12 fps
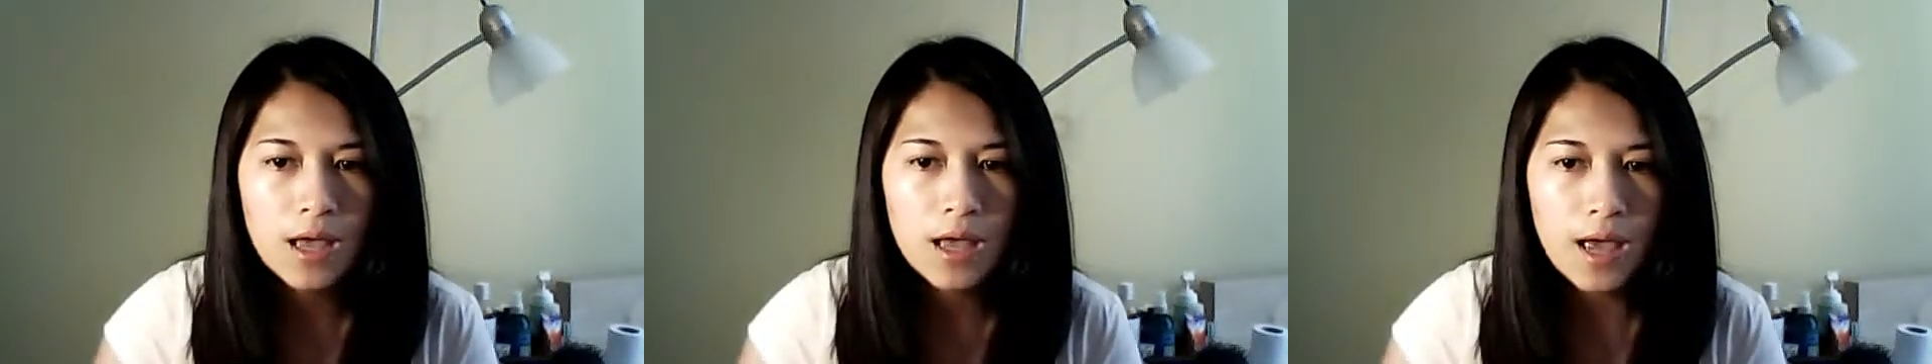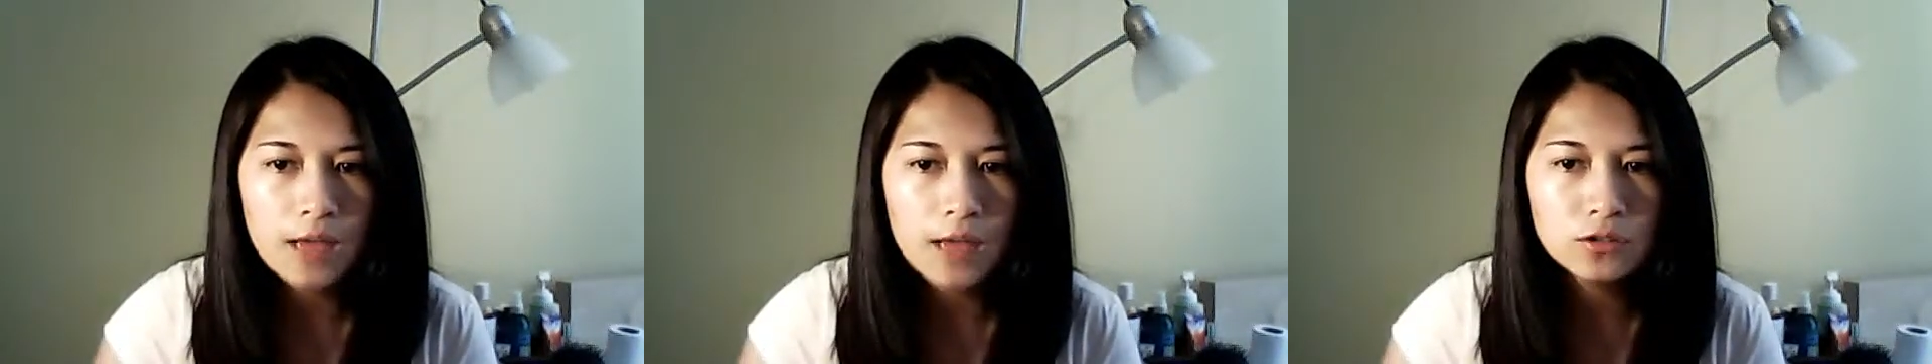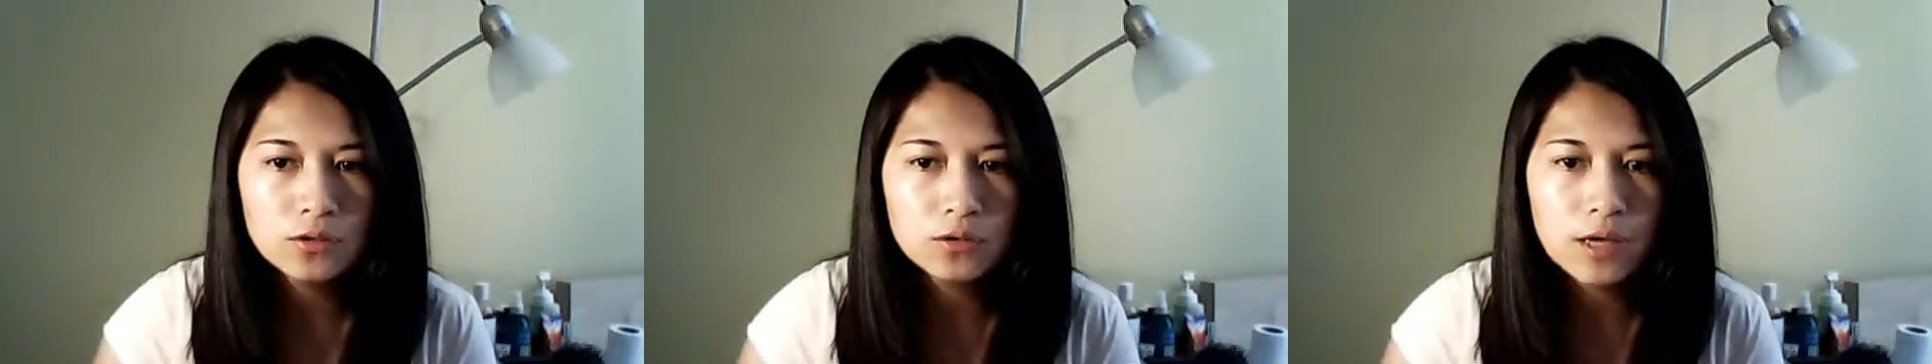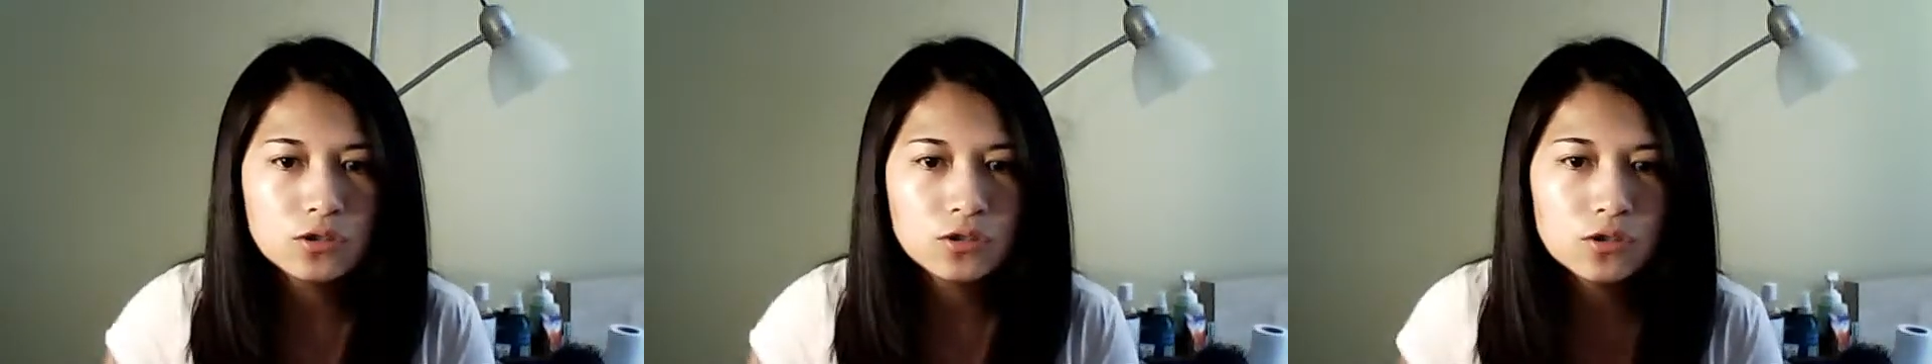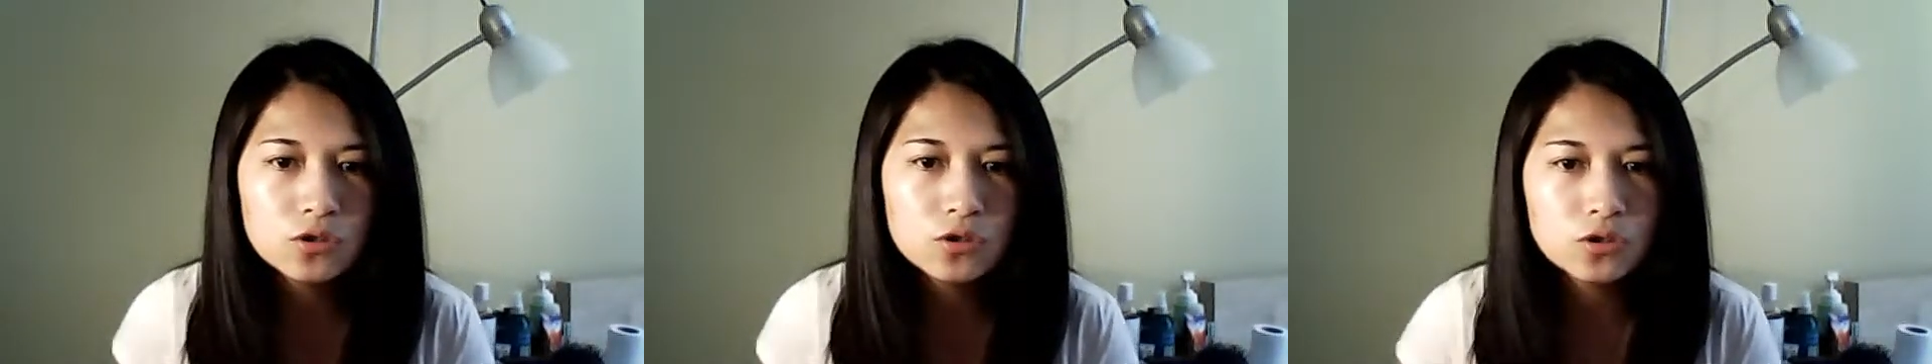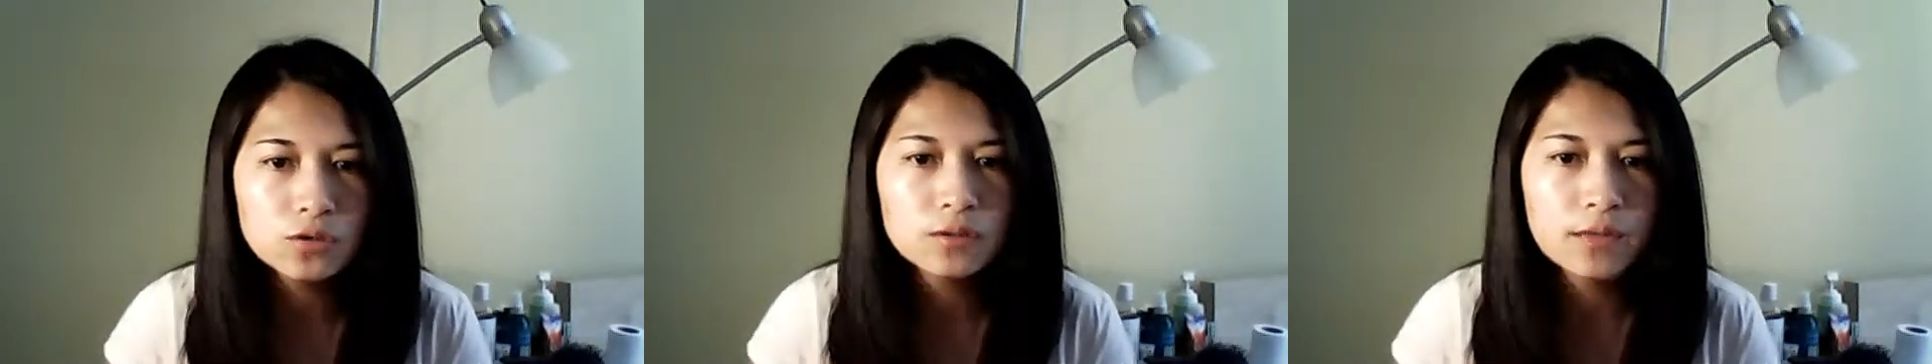Education should
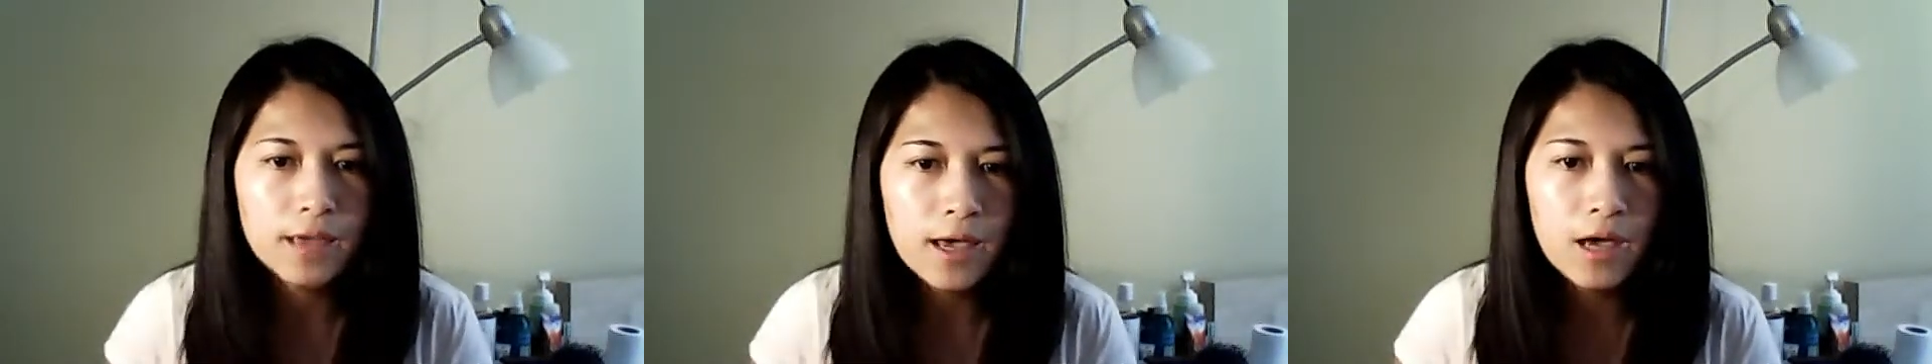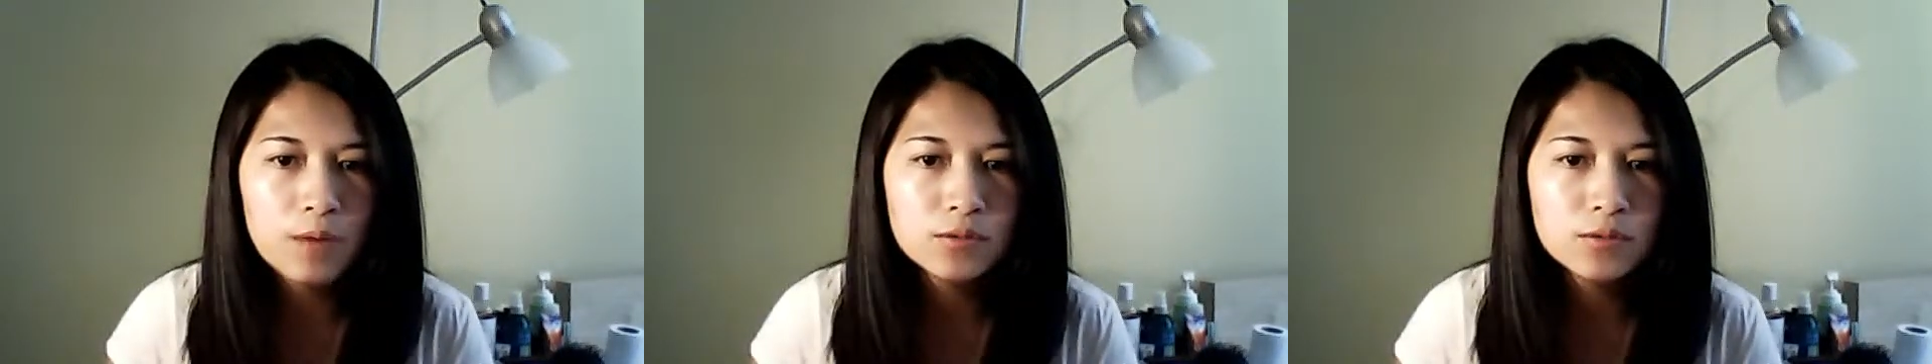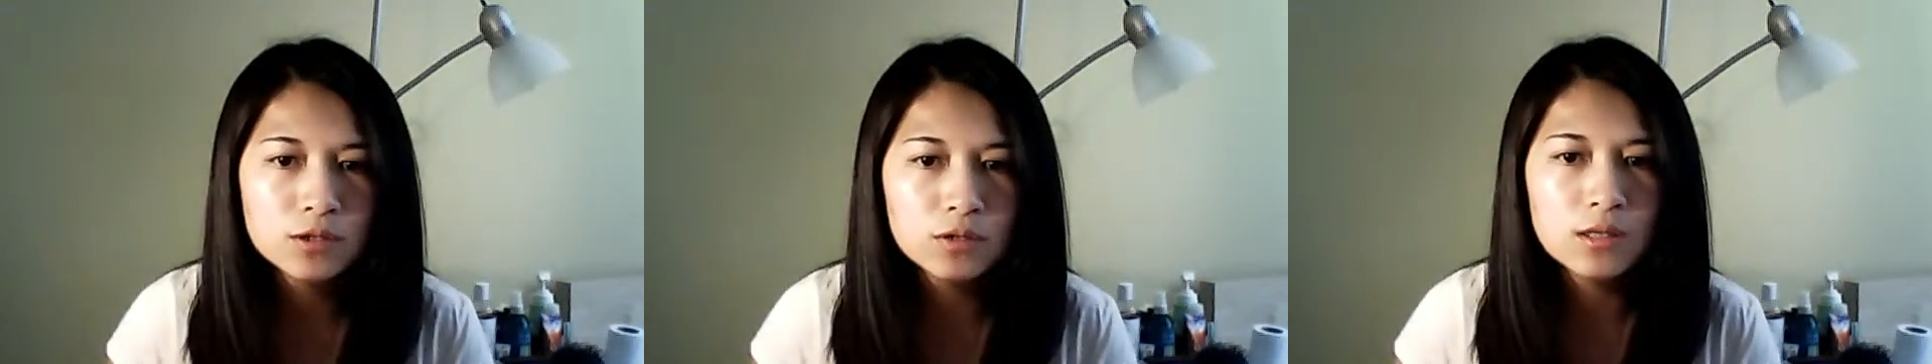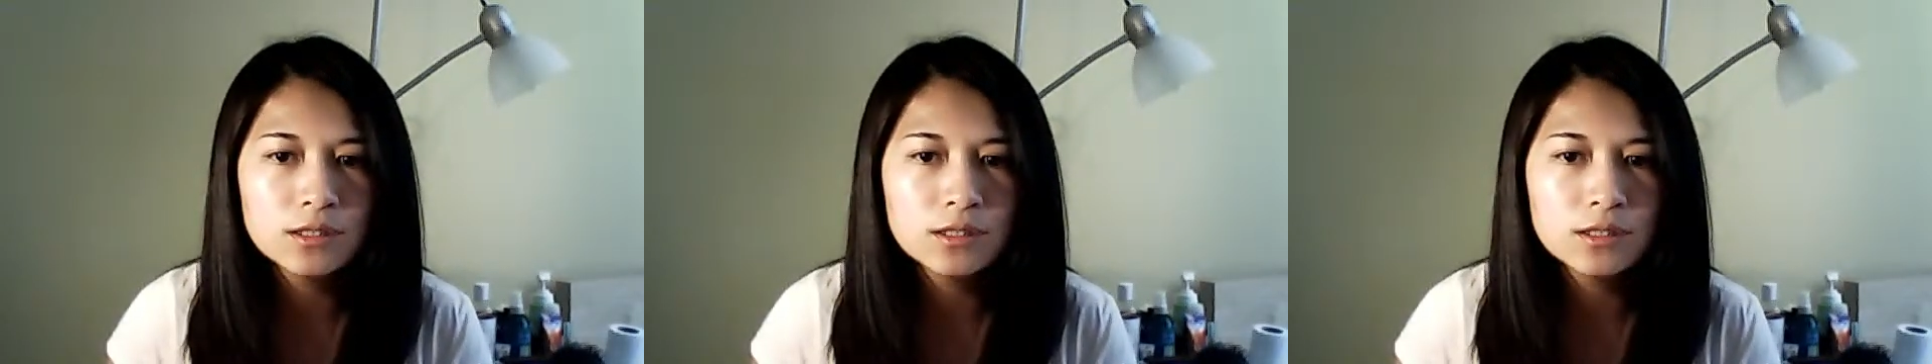help students